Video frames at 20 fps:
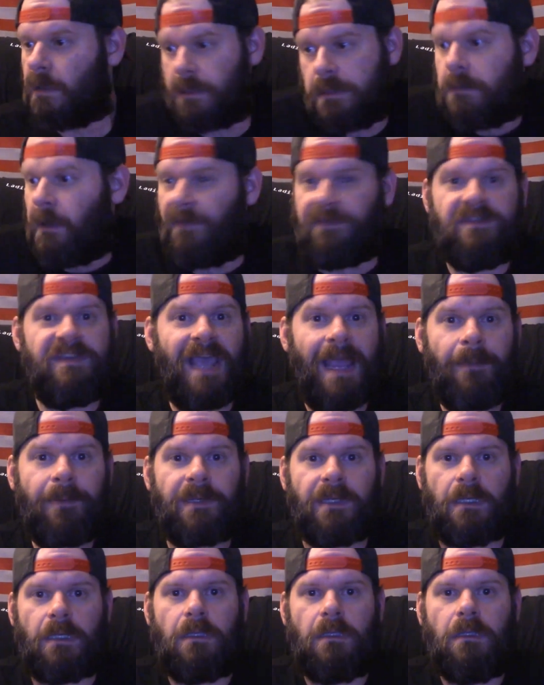Nothing's
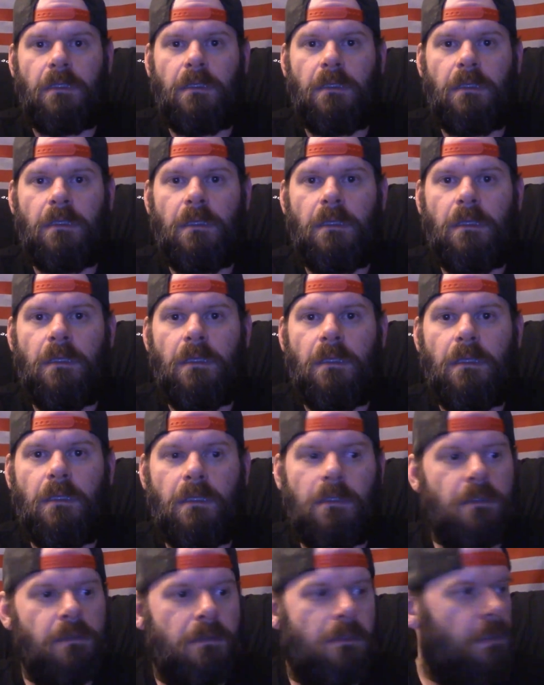happening.
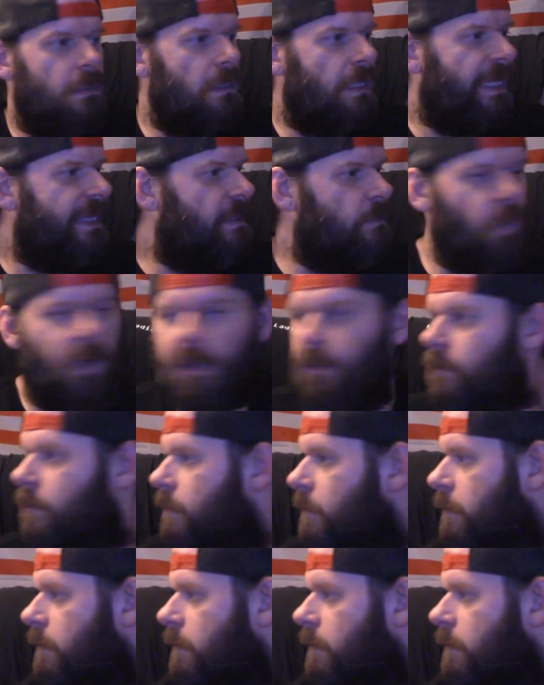Like what?